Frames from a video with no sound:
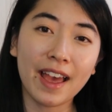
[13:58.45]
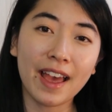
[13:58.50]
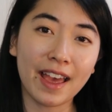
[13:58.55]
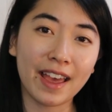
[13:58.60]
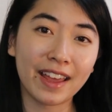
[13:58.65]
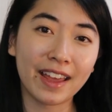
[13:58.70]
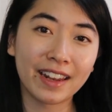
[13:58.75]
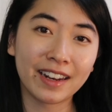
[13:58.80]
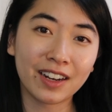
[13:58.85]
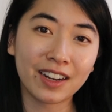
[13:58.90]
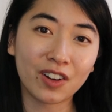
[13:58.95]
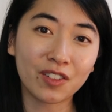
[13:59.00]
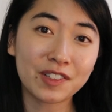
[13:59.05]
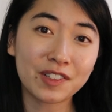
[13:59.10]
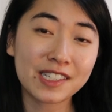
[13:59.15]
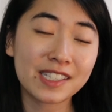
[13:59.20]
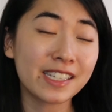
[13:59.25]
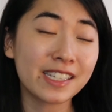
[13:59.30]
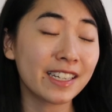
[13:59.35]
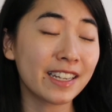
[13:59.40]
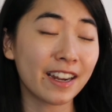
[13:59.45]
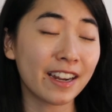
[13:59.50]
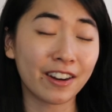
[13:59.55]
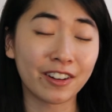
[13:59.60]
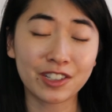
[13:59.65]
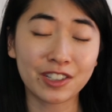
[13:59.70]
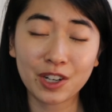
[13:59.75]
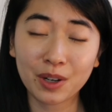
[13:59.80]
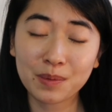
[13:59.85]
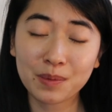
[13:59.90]
And obviously there
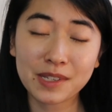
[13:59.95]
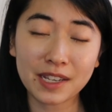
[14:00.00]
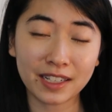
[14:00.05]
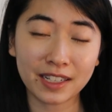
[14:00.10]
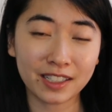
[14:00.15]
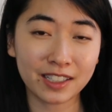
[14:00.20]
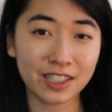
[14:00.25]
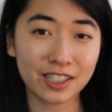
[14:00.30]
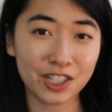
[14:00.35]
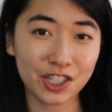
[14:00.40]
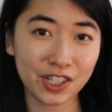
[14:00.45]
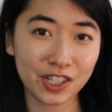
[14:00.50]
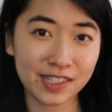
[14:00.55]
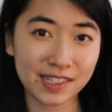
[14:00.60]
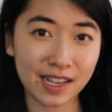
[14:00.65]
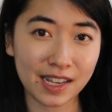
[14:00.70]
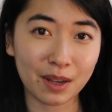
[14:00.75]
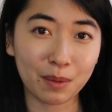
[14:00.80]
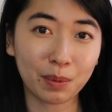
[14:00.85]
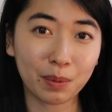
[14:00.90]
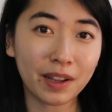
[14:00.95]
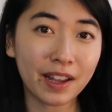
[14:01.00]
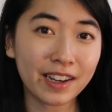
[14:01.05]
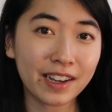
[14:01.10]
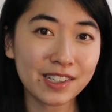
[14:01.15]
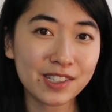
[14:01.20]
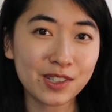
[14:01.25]
are terms and conditions that apply,